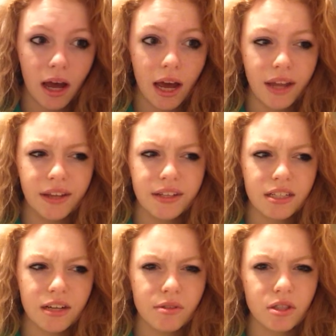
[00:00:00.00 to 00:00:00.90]
and
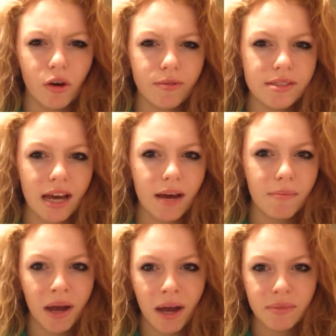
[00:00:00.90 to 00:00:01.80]
it resolves that
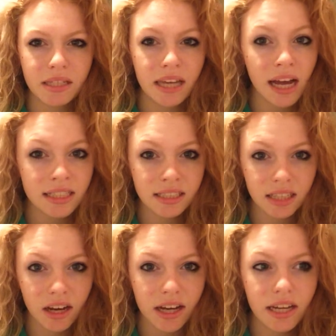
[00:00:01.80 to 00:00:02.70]
perhaps he hasn't
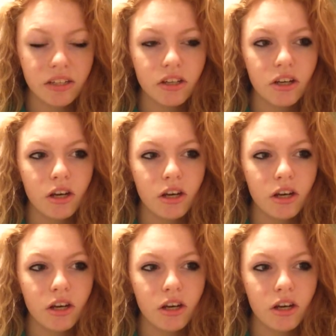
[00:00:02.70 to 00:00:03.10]
died,